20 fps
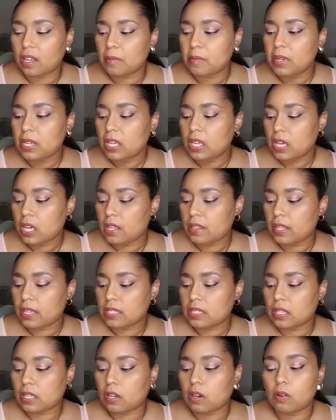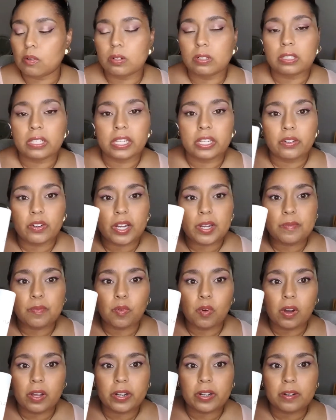and that's the Caudalie Grape Water.
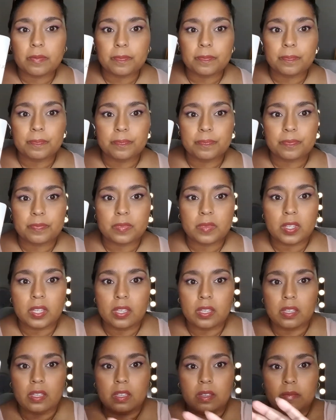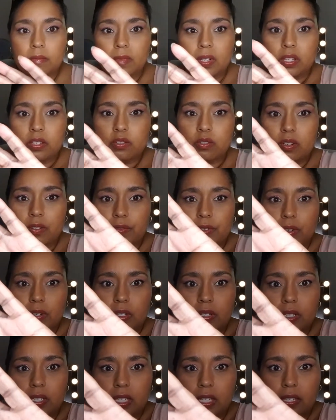Not sure if you can see
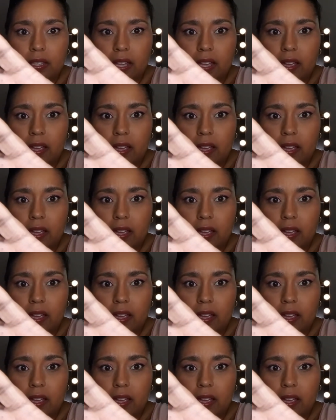that.